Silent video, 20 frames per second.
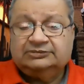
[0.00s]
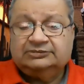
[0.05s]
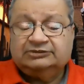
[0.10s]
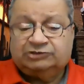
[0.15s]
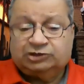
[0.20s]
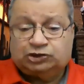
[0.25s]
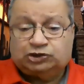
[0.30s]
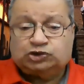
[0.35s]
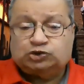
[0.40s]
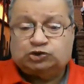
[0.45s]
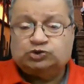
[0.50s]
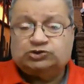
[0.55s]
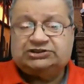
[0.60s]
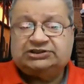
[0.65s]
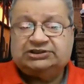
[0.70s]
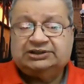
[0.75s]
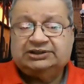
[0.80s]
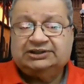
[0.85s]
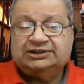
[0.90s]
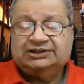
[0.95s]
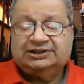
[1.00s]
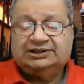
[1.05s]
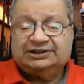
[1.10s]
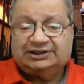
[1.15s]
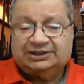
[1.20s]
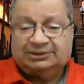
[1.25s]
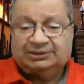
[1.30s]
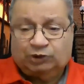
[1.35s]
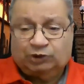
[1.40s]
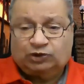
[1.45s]
recruit
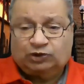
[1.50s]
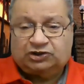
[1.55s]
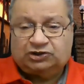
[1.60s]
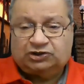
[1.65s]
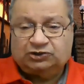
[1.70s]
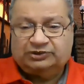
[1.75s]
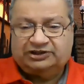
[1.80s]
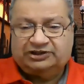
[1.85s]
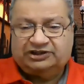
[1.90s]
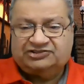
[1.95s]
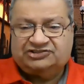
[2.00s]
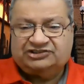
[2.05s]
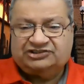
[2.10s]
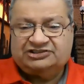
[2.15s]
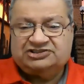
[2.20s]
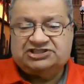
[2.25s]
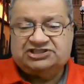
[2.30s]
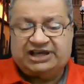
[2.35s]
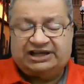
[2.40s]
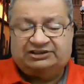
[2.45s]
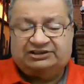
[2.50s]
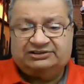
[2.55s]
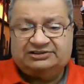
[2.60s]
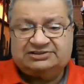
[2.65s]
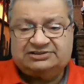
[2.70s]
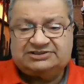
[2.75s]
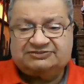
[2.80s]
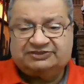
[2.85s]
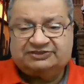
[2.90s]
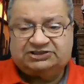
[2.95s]
a more curious and
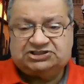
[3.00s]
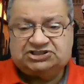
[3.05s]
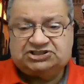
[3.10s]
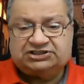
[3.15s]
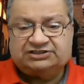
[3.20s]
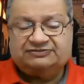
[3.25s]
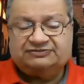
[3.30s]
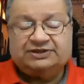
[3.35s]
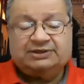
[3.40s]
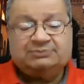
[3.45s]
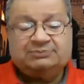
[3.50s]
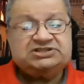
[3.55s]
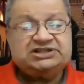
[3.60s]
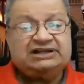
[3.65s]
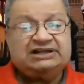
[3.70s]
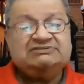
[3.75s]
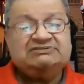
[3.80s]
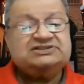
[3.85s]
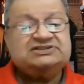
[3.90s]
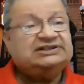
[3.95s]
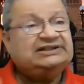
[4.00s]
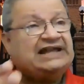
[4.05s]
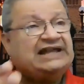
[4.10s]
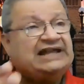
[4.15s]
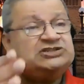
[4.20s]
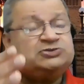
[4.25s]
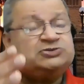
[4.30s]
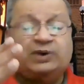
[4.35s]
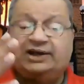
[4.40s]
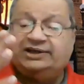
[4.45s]
generous version of themselves, and
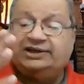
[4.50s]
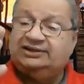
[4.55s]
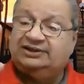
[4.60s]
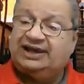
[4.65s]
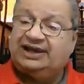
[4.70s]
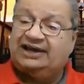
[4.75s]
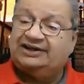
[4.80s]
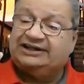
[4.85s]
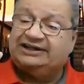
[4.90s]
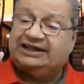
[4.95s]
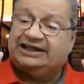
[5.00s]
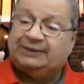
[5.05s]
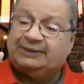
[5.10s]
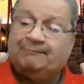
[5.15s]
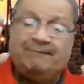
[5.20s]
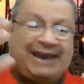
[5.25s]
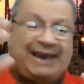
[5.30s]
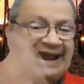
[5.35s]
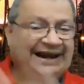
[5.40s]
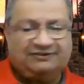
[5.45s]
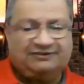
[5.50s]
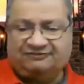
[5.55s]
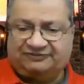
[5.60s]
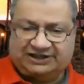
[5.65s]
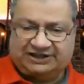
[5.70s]
that's why you got to take bad